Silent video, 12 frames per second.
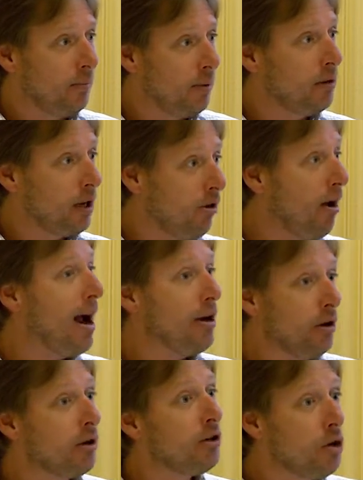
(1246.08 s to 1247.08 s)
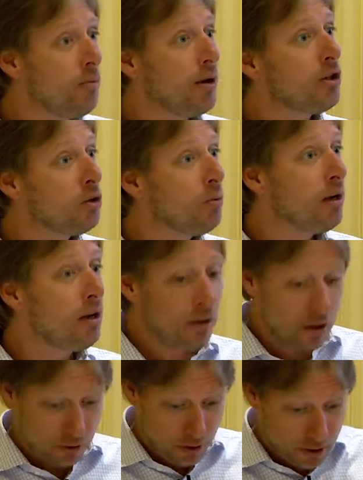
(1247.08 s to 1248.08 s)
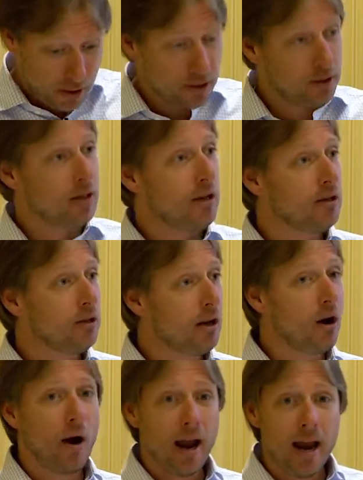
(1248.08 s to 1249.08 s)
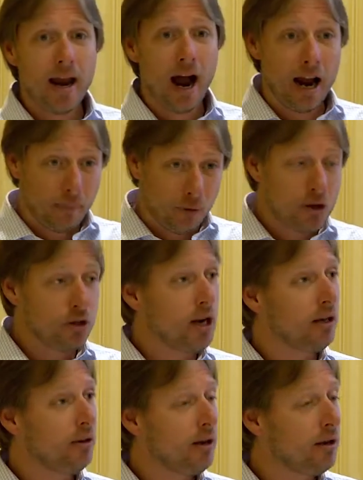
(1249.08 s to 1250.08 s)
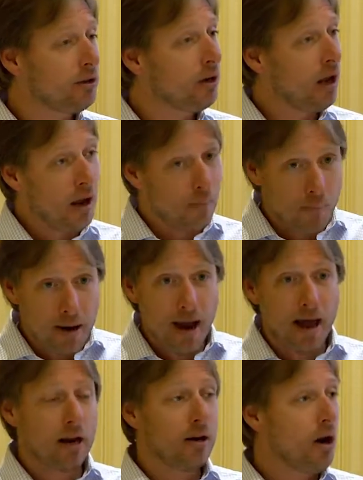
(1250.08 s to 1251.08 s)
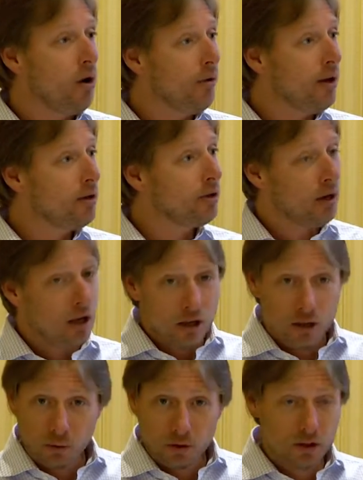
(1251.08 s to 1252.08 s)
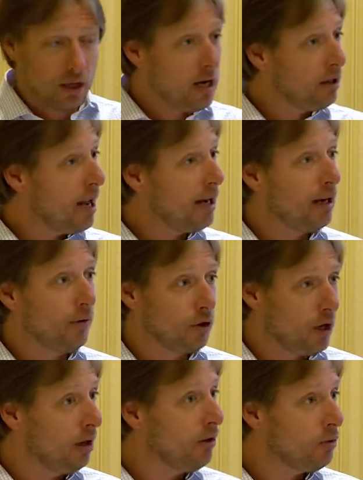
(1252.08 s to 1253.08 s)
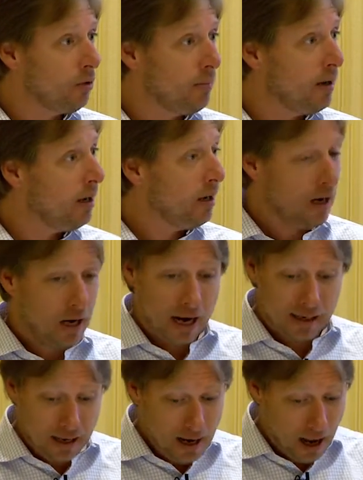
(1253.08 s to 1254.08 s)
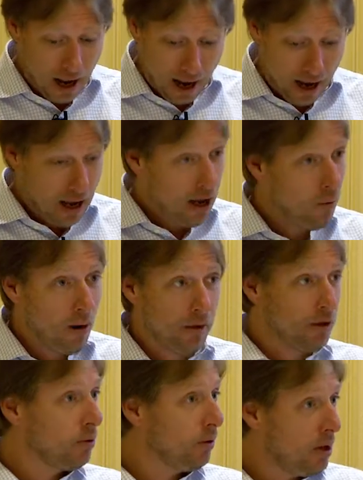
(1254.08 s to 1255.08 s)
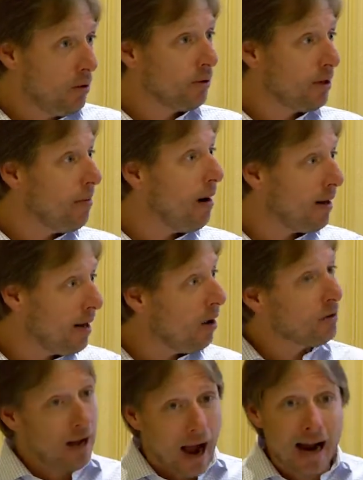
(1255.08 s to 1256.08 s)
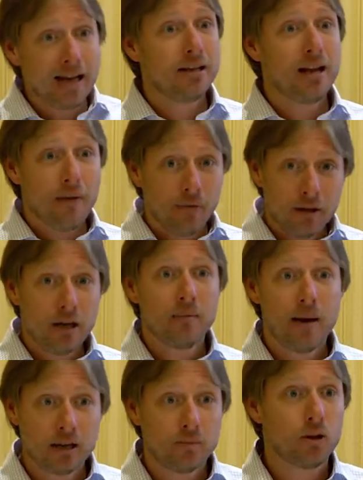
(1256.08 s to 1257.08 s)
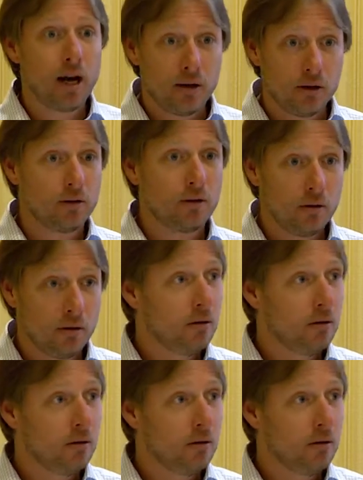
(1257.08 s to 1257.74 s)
But the client you're going to do business with, they're going to see this and go, A, I appreciate this. B, I didn't know this. C, thank you for sharing this with me. And yeah, whether it's with you or somebody else, I definitely need to make some changes.